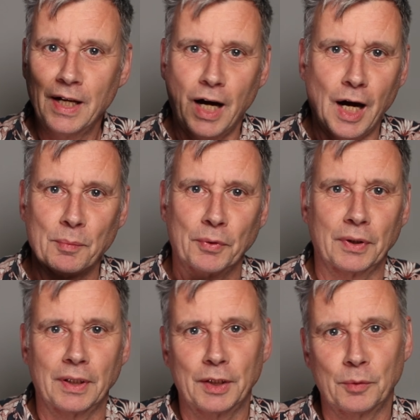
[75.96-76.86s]
I'm on
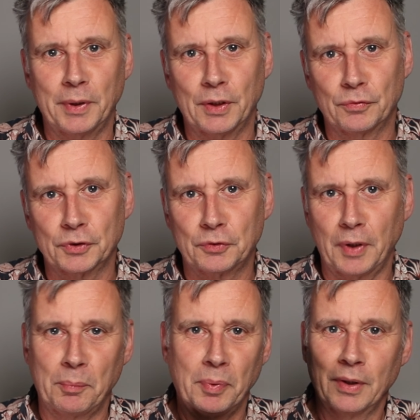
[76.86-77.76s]
a little bit of a
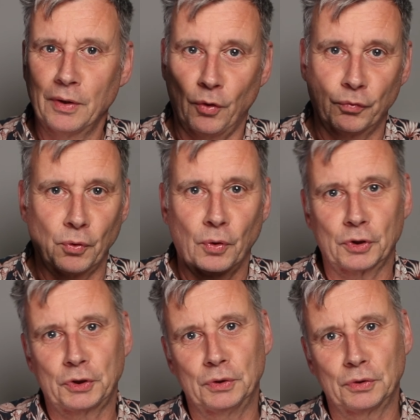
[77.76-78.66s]
trip, of
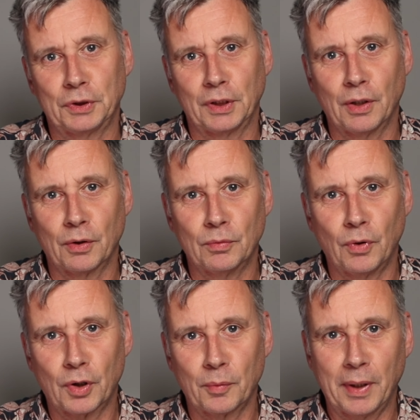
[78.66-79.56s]
course using Go and
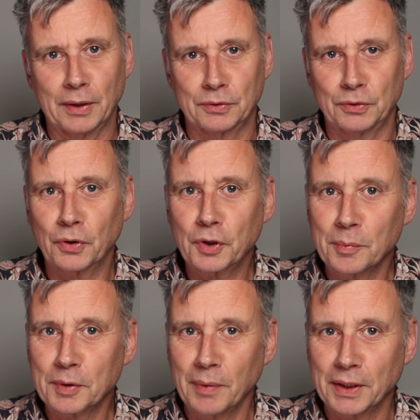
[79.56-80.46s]
Walkabout to
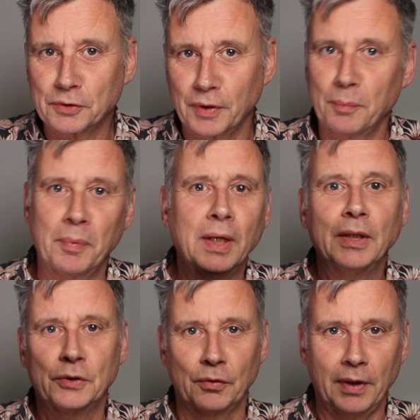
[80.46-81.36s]
document my trip,
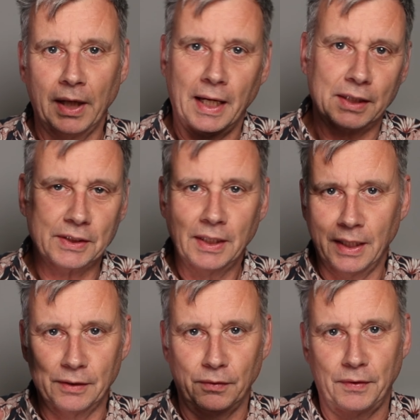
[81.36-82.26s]
to relax
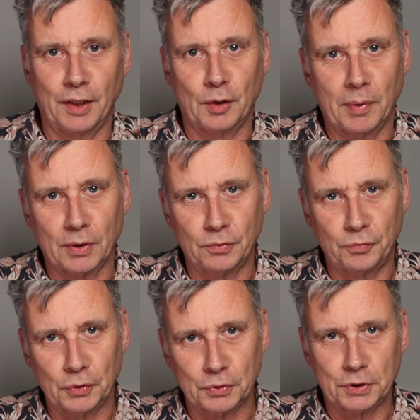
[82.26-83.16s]
and to think about the
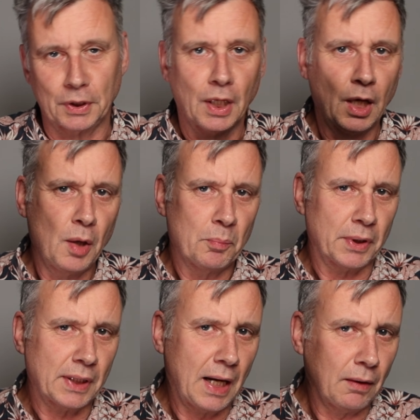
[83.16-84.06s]
future.
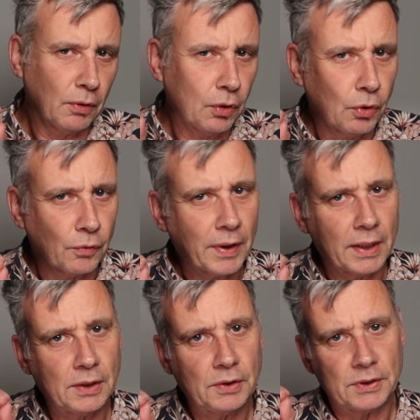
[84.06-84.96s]
But I will
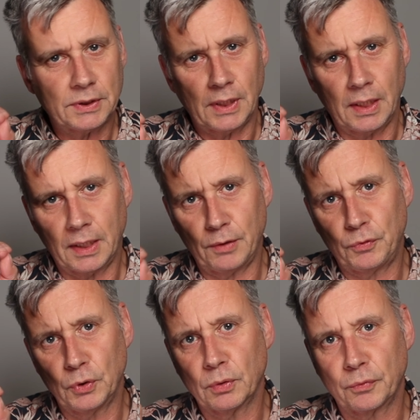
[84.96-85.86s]
already give
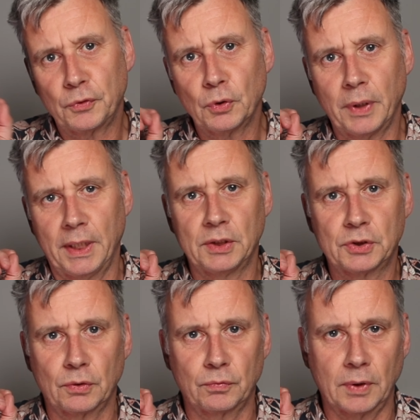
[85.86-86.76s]
you a few
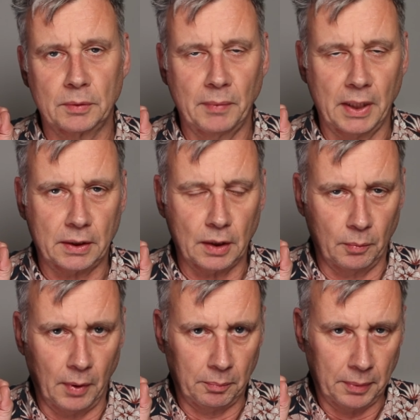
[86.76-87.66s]
hints of what might
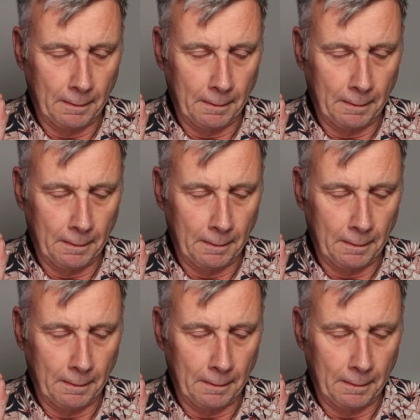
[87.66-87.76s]
come up.